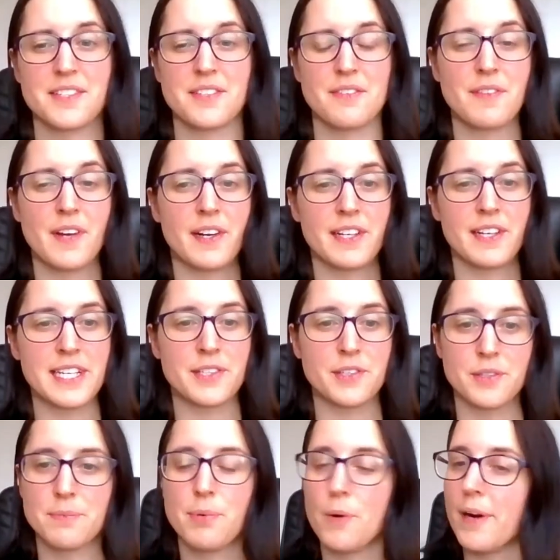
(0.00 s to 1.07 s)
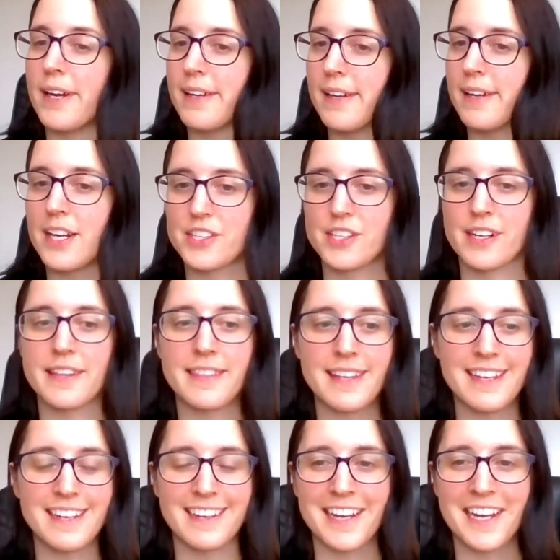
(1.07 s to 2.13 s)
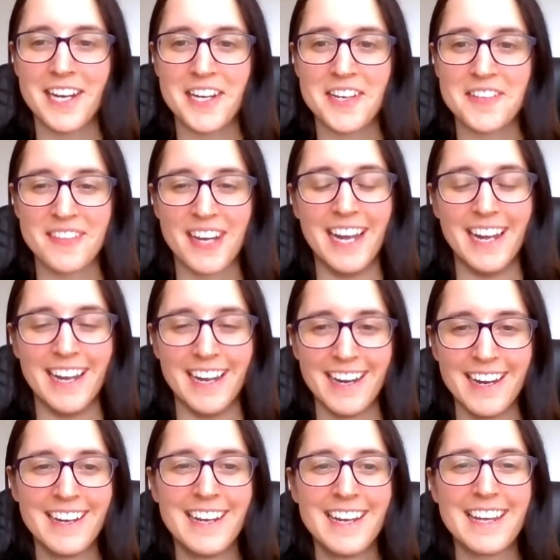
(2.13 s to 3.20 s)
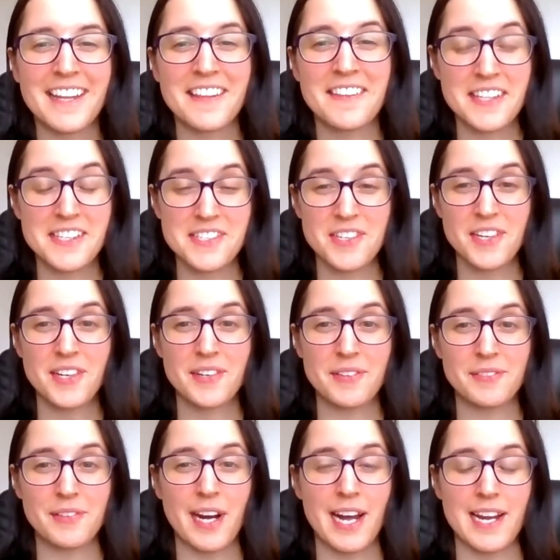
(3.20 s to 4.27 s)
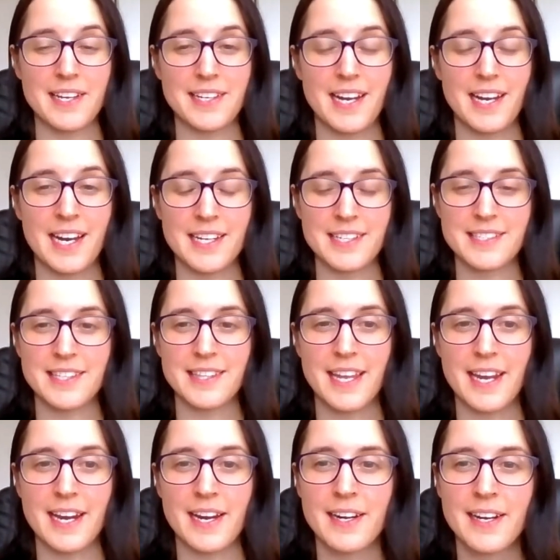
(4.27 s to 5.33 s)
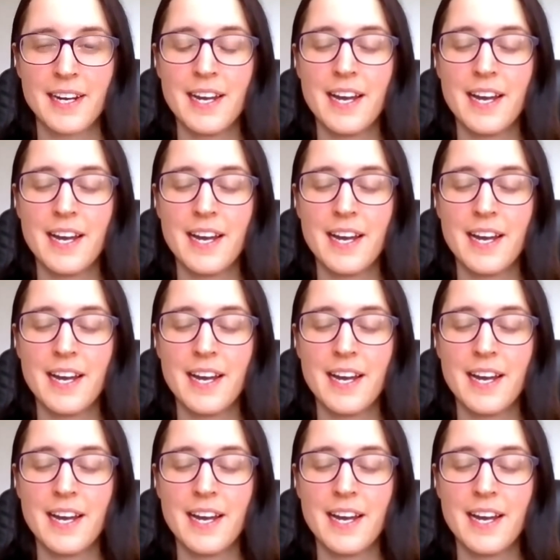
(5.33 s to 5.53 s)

a very good point, Nesh, and I think um, I think there's no right answer there.